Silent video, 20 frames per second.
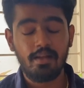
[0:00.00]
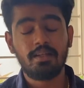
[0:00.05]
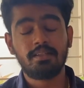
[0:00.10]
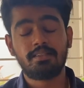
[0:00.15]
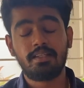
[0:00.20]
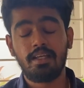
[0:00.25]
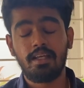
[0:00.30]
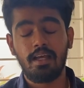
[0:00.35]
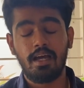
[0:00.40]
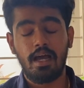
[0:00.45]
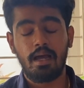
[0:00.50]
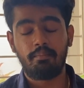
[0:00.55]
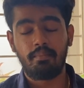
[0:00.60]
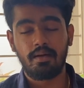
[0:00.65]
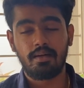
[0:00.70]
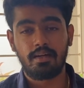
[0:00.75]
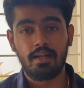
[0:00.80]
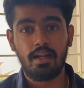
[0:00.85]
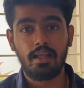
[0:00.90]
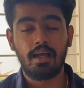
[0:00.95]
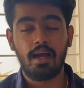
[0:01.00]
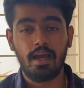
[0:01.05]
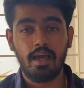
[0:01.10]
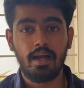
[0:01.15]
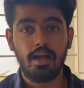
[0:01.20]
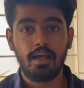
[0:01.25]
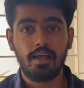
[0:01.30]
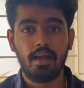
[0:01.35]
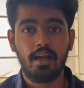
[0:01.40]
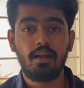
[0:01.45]
See, I'm telling
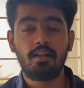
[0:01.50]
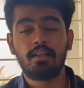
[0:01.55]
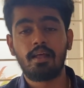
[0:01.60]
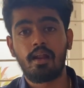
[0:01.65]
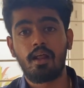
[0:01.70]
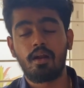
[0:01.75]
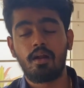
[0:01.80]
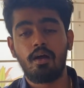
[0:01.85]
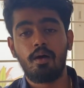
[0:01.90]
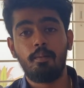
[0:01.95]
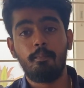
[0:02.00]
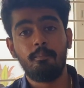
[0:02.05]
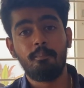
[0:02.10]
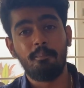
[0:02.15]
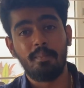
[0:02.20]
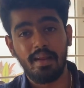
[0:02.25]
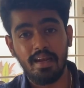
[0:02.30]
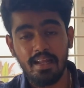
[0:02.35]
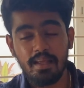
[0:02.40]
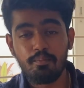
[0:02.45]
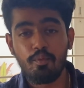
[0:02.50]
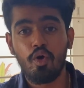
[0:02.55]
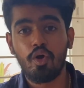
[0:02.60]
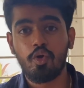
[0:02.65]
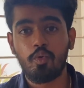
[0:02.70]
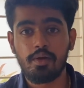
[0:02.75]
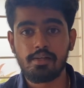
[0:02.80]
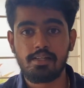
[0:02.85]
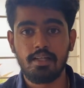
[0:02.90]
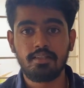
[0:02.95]
again and again, there are many more
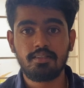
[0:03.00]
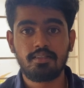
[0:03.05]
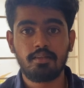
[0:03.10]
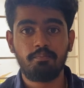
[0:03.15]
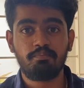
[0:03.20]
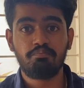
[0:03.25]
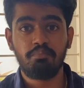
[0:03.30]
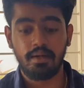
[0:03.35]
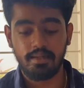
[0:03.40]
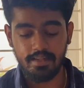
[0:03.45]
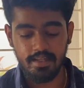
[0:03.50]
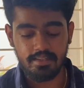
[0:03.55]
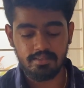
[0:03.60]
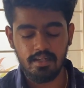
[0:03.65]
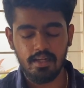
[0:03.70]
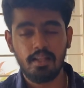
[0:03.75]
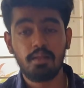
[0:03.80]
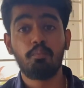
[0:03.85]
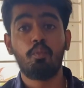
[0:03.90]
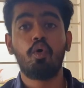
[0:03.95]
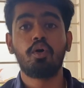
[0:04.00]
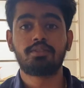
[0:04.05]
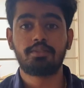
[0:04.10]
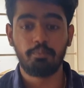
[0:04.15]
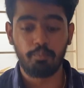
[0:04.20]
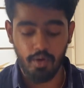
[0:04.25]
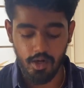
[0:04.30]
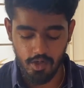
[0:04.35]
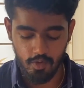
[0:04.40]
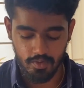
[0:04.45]
questions, but these are the most
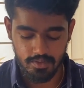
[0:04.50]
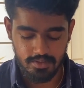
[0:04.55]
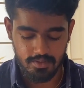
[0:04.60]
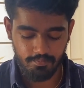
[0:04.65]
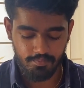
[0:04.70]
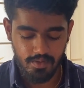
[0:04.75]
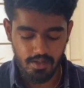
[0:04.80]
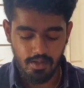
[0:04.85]
important ones.